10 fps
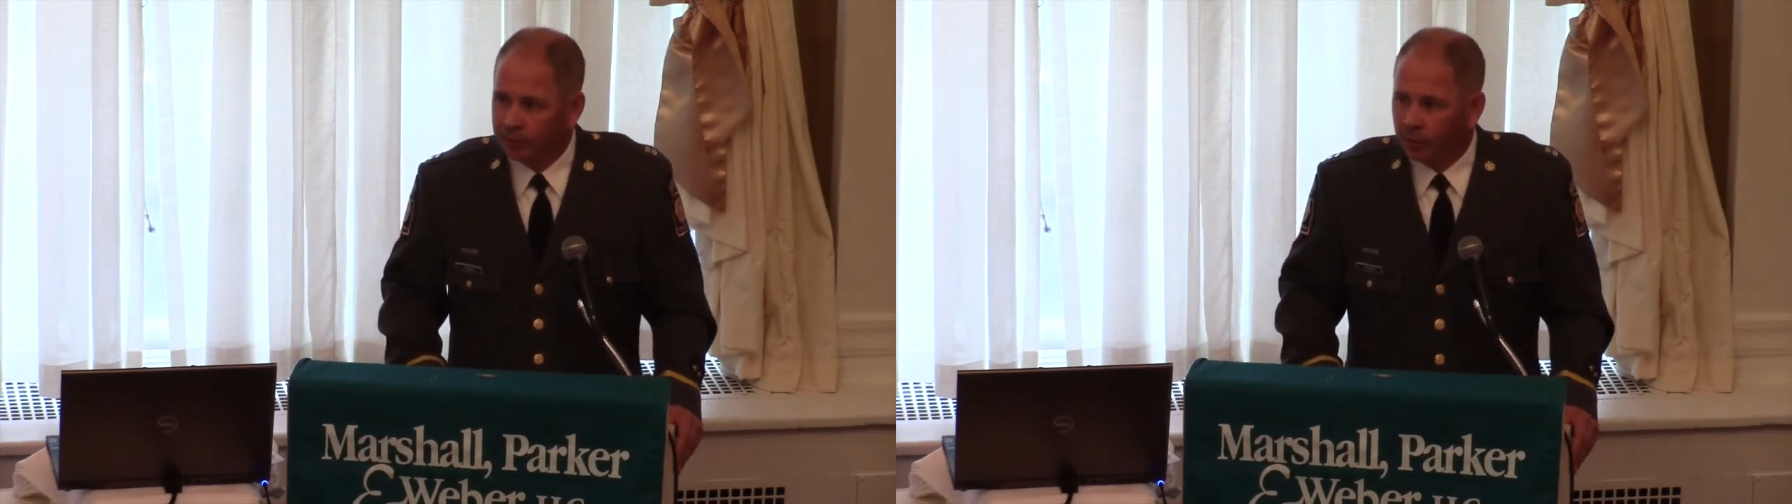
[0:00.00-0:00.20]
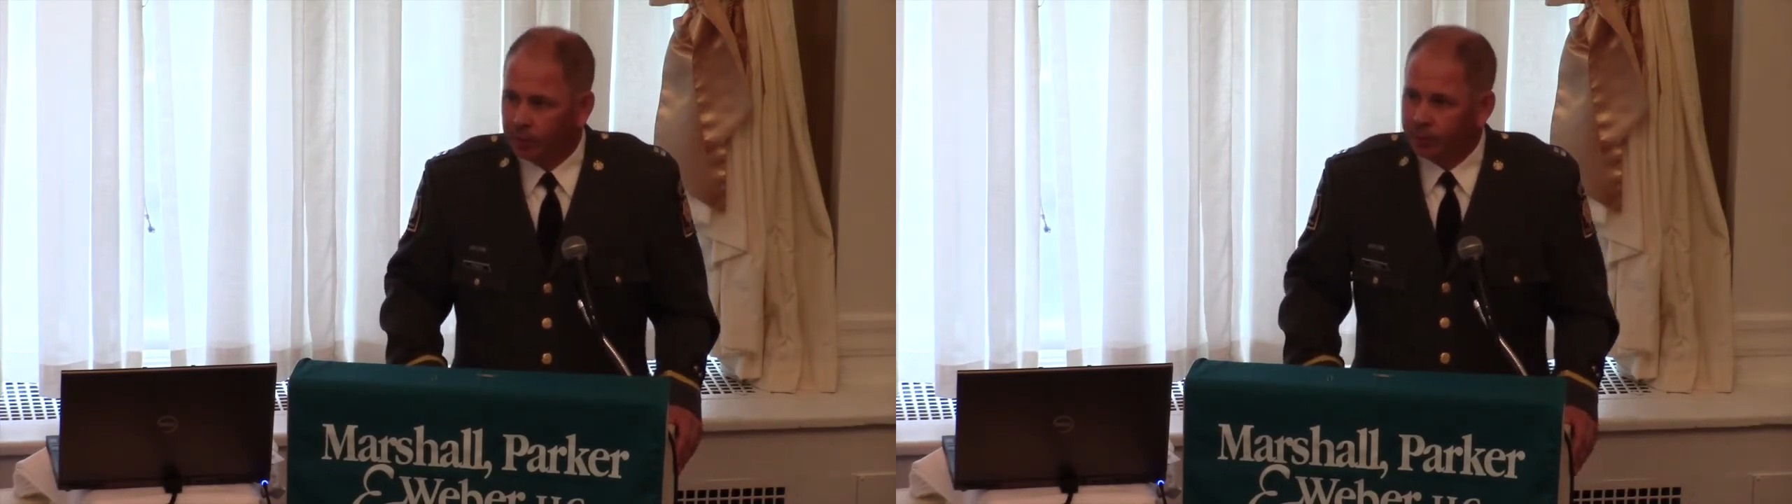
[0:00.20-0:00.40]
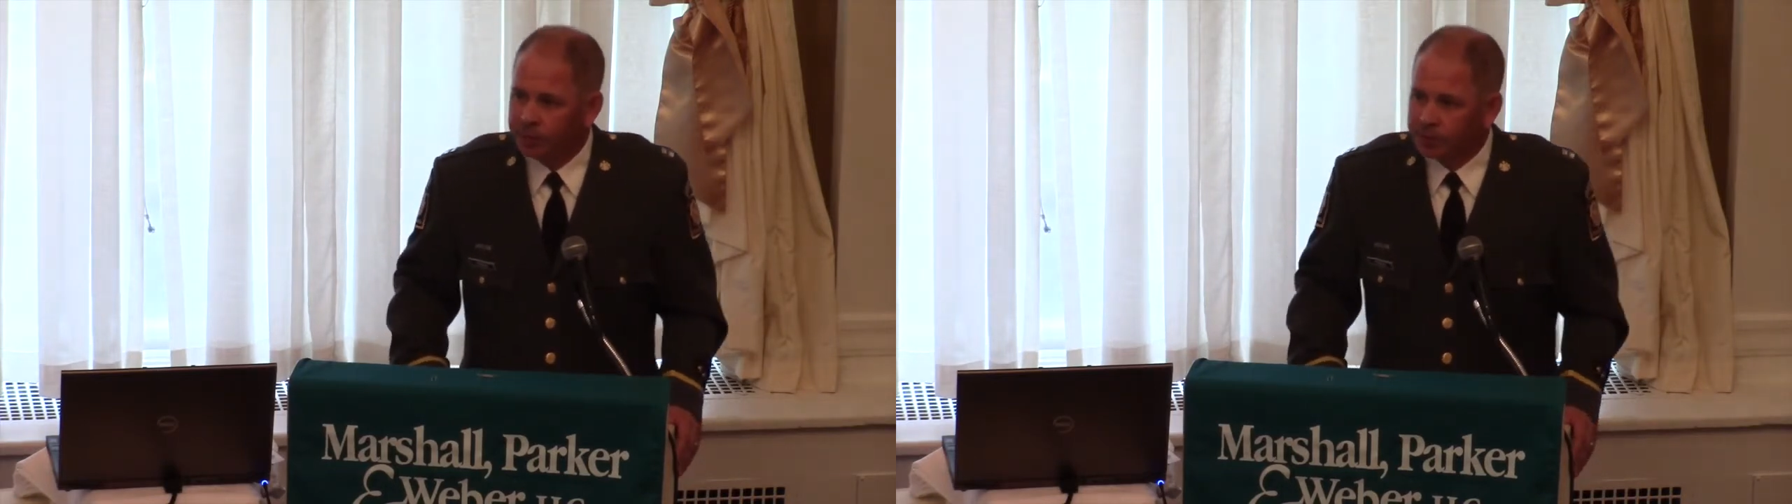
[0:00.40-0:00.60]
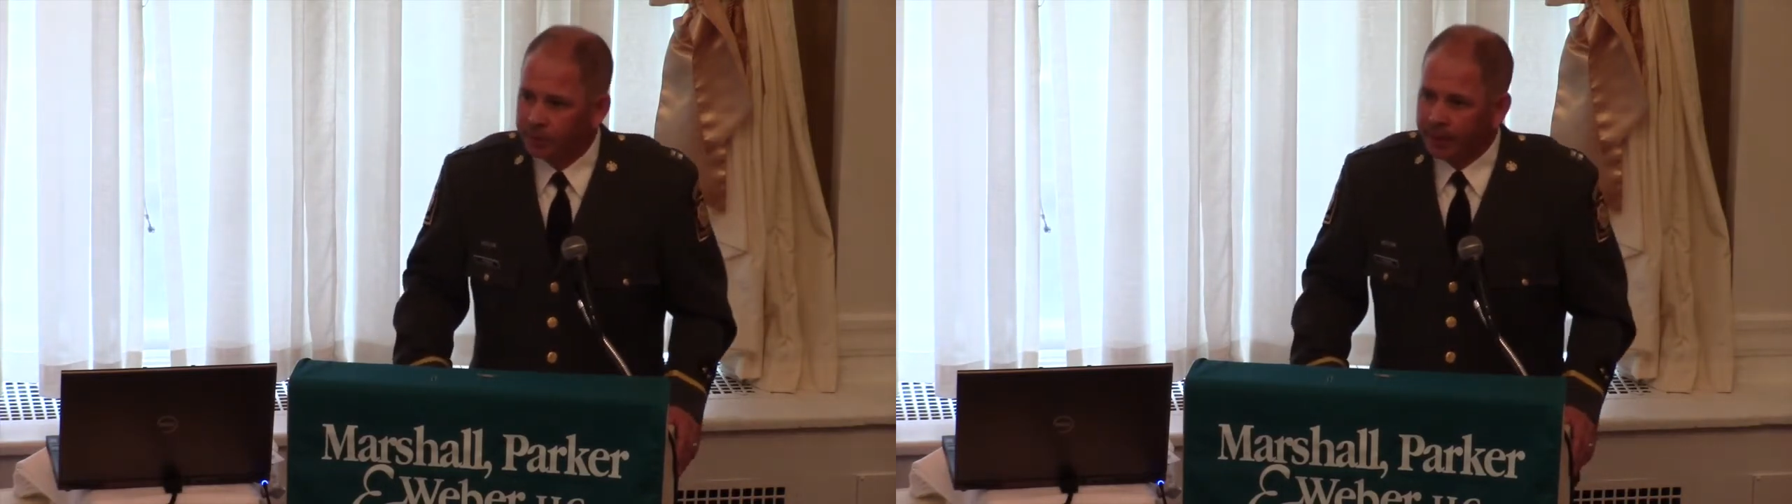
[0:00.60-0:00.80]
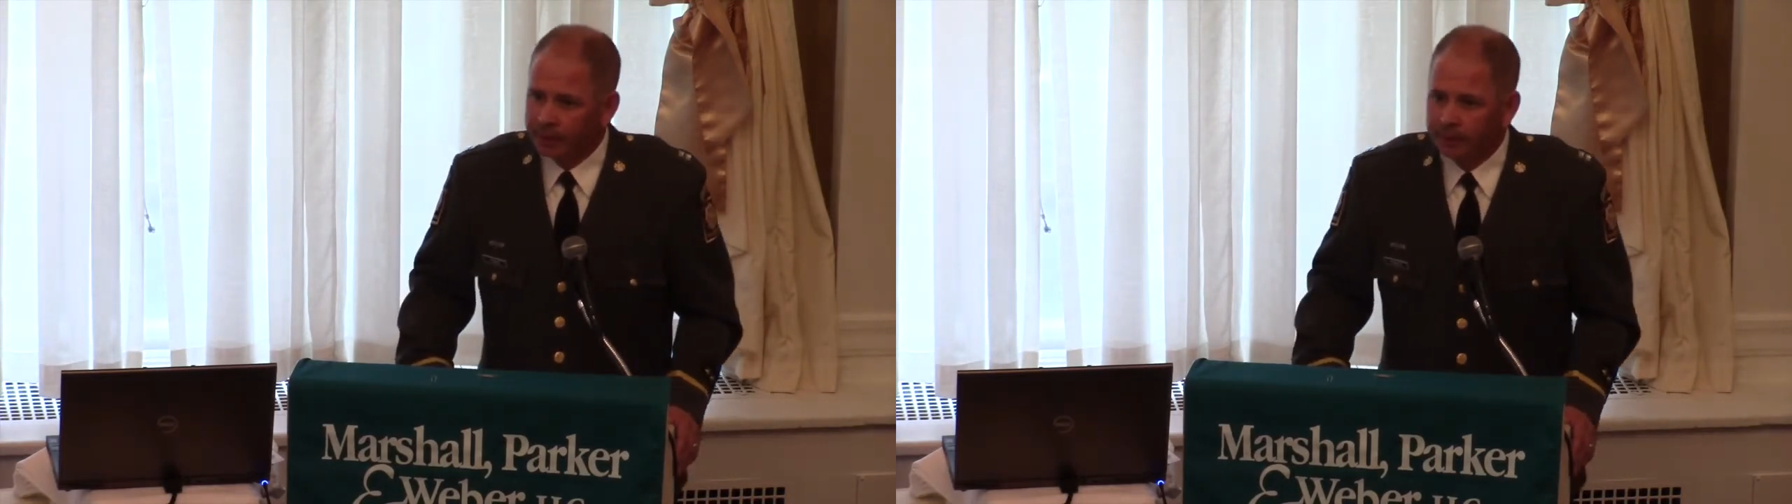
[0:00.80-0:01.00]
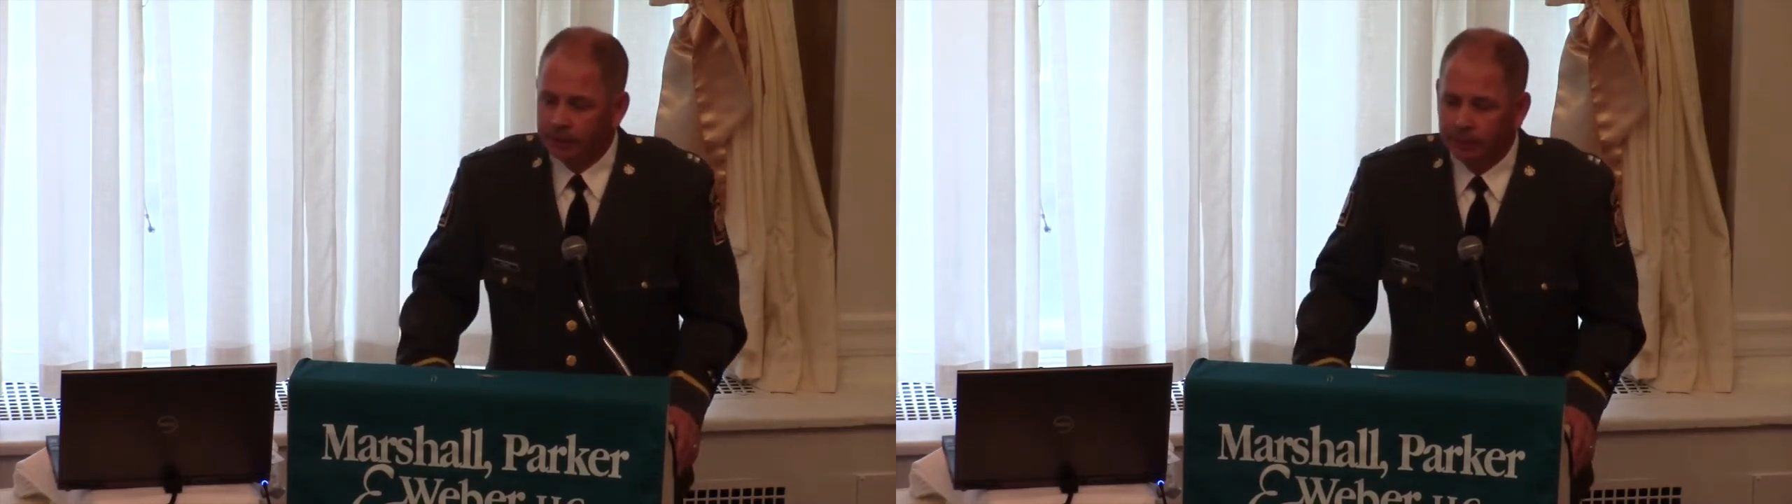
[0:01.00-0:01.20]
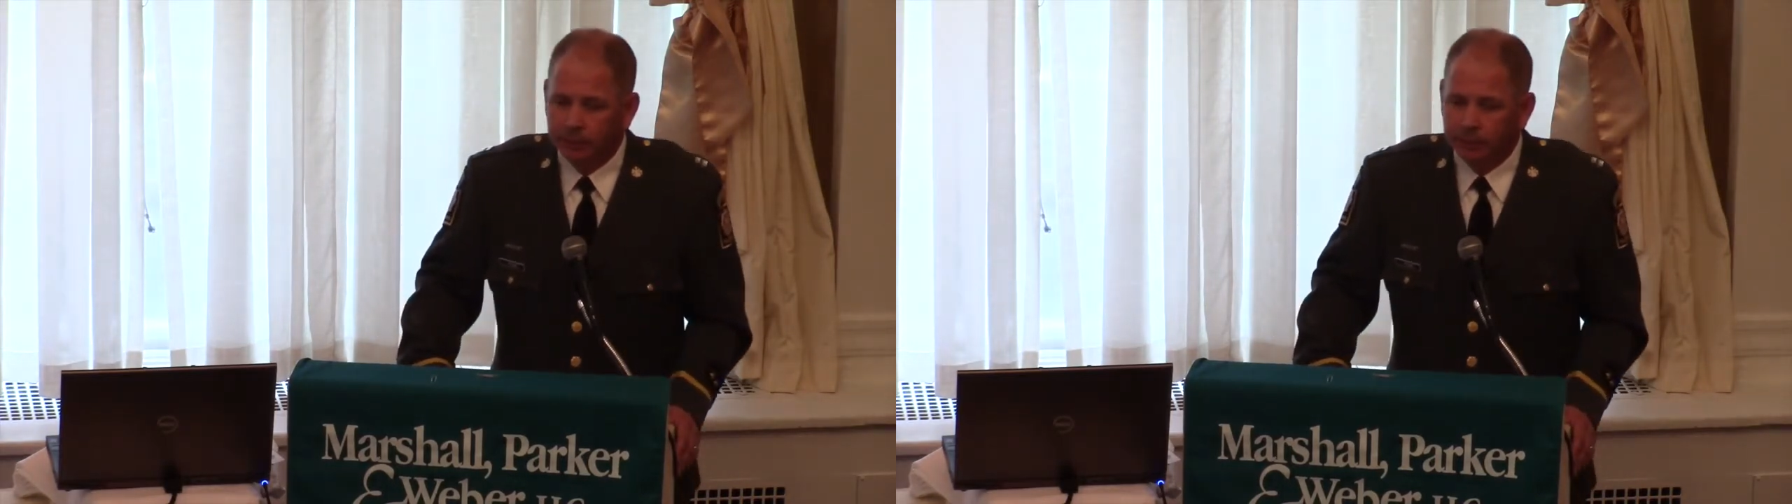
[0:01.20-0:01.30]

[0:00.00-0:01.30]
form of respect.